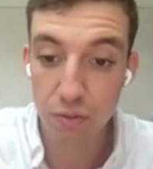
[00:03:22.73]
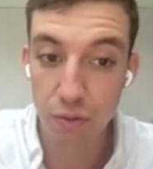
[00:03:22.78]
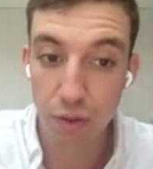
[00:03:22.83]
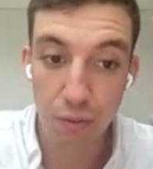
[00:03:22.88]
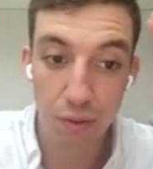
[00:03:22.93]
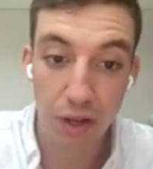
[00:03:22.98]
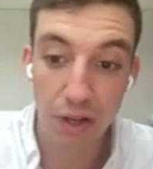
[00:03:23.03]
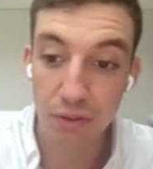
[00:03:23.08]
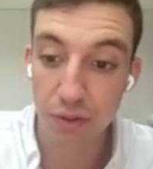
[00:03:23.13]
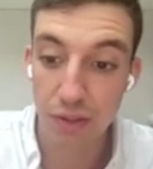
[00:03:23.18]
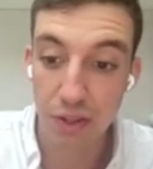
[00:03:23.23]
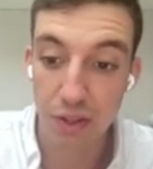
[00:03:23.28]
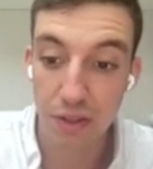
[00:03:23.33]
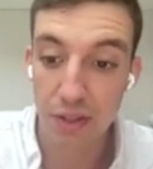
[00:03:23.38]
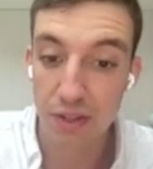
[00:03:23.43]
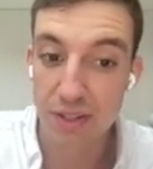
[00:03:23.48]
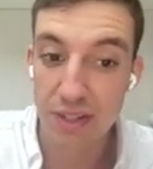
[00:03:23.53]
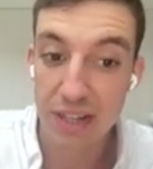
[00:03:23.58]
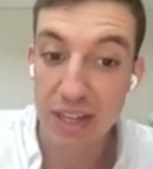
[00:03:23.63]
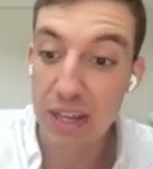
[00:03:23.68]
we work with
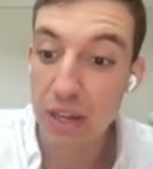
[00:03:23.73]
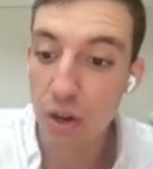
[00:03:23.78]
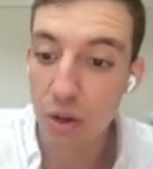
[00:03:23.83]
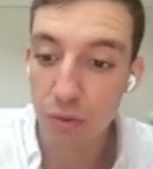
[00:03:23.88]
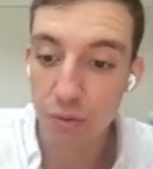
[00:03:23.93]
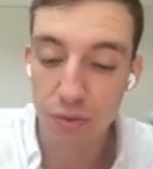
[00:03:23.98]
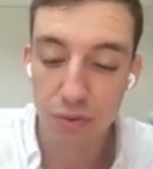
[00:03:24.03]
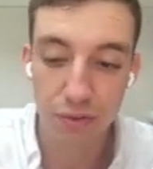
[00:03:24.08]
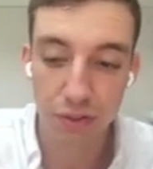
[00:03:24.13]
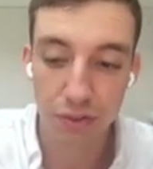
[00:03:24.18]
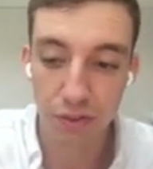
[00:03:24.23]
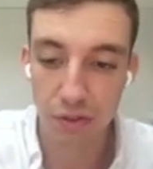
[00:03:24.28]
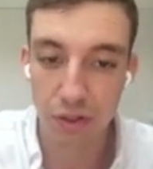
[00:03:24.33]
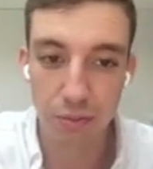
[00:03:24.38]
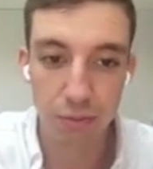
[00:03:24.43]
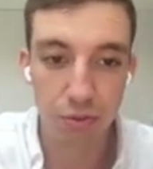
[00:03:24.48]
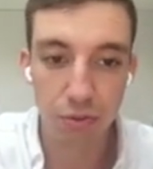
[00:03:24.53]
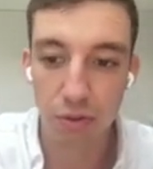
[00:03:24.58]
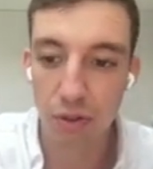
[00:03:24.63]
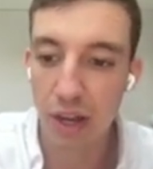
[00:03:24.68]
other CEOs, for
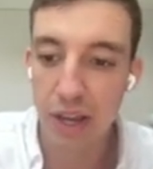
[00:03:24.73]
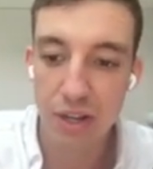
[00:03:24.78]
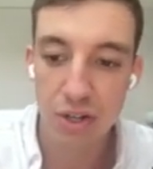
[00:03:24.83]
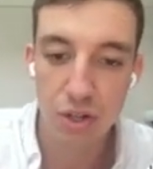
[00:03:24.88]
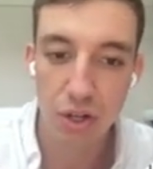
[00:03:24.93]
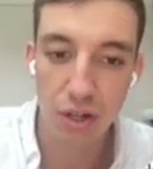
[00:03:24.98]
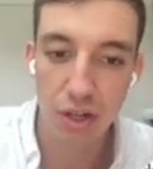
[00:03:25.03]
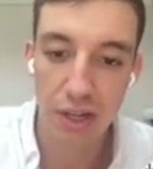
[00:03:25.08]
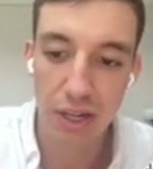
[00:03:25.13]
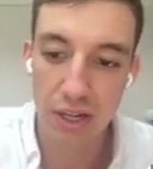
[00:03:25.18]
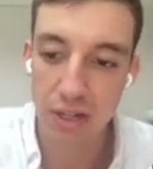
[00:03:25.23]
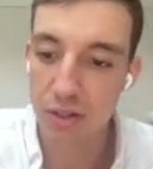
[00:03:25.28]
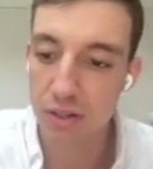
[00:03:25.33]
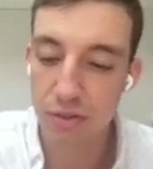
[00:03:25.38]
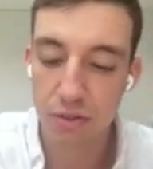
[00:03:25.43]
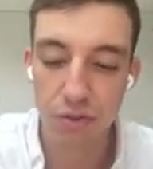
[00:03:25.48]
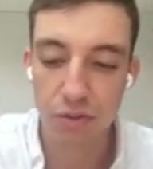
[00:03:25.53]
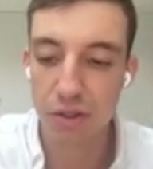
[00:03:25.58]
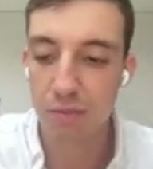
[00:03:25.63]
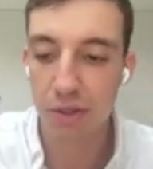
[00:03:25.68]
example, HR
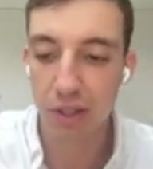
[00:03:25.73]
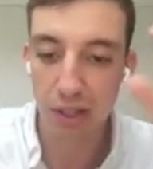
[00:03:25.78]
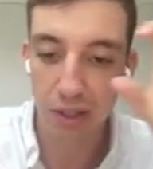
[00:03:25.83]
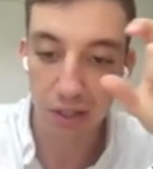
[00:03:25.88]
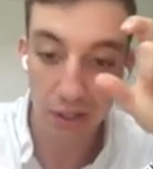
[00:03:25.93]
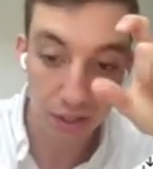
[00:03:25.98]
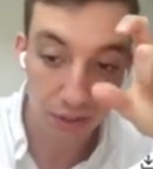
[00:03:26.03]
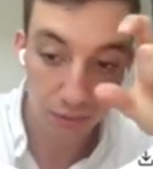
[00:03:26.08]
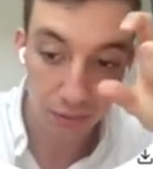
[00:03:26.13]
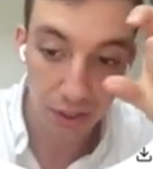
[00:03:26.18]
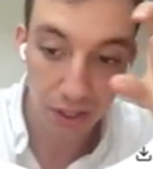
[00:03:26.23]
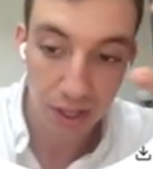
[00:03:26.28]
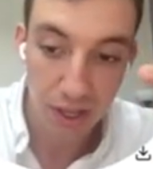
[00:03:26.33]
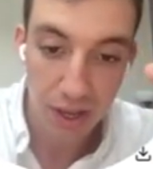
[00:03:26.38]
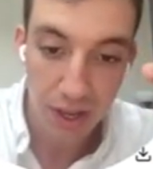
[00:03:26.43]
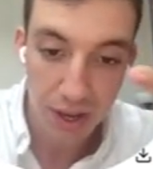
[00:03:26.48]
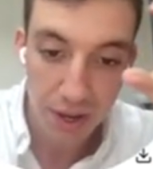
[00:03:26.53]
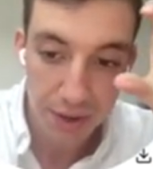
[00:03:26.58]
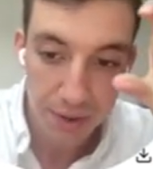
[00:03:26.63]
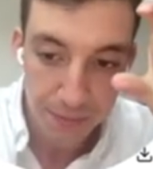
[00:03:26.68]
leaders or something. Like
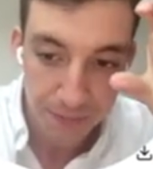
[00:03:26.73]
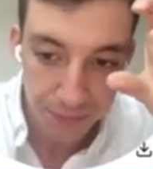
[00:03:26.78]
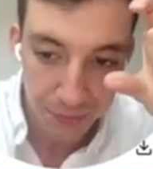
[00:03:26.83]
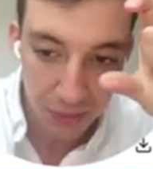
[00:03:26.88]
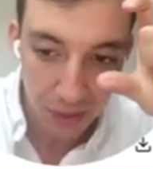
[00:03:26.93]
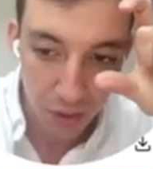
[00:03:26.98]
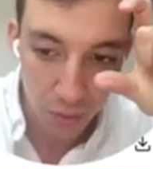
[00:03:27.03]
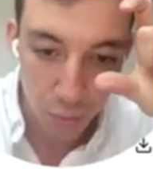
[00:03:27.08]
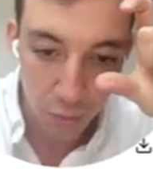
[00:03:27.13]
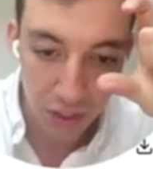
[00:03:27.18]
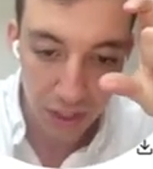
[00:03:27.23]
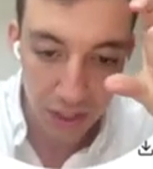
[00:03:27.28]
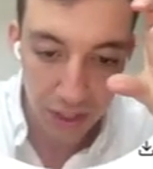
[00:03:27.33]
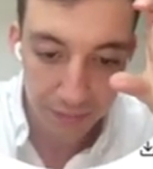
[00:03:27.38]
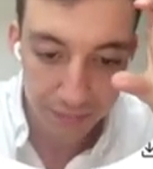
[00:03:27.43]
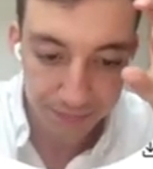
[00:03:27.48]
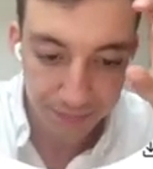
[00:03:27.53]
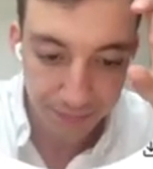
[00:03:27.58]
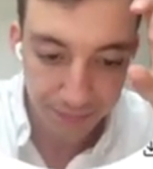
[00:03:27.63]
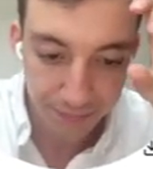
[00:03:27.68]
we